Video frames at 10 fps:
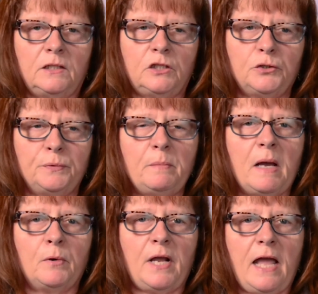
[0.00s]
Just
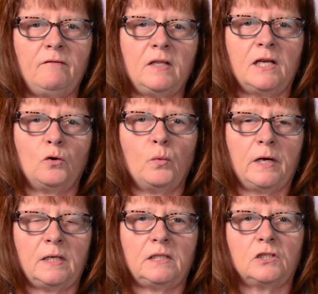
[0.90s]
remember, having that
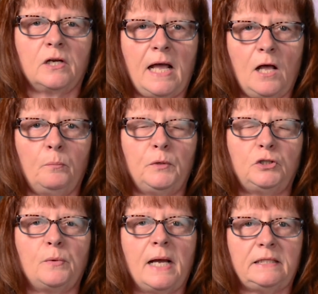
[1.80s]
awareness is going to help you
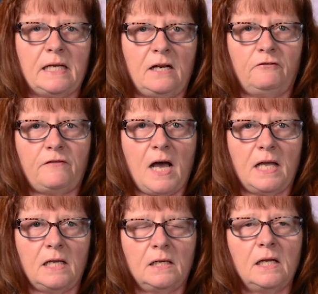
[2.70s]
to
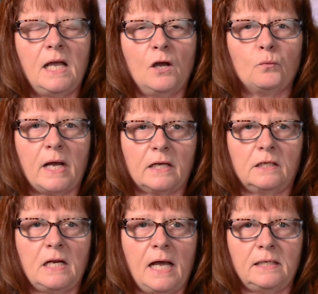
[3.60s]
identify,
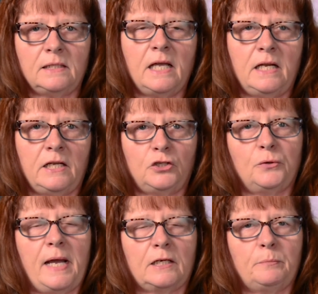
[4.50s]
recognize, and
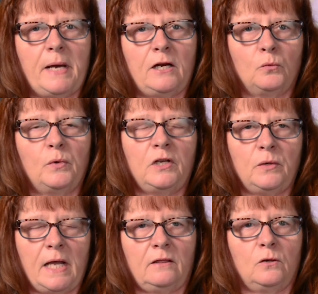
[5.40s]
interact better when
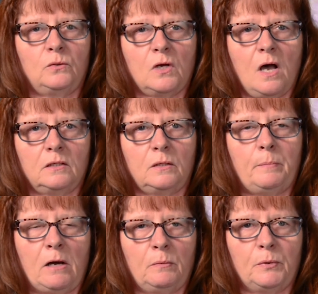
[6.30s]
you get those calls
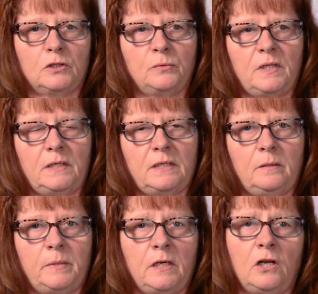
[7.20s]
about a person with a
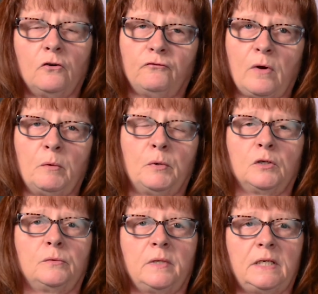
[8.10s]
disability or from a
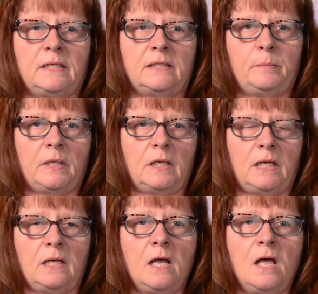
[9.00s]
person with a
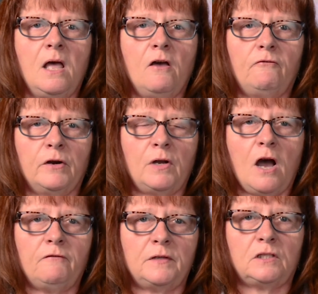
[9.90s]
disability. Very
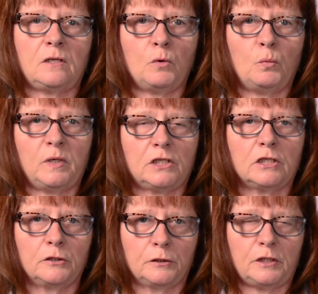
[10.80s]
often someone with
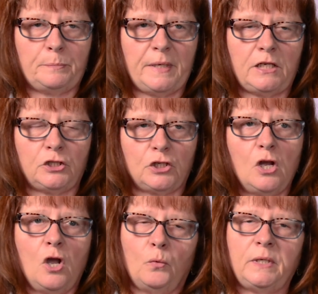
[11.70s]
slurred speech,
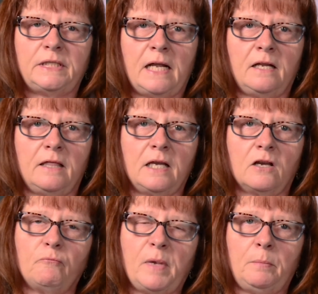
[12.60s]
we tend to think
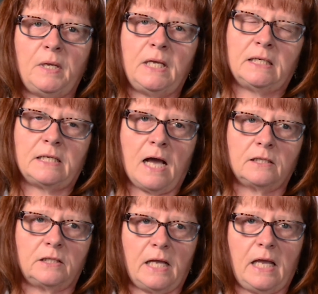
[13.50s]
of maybe
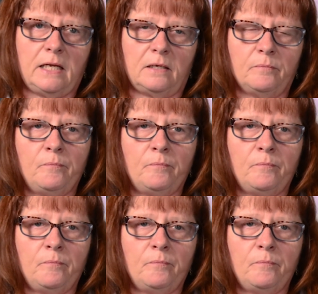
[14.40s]
intoxicated.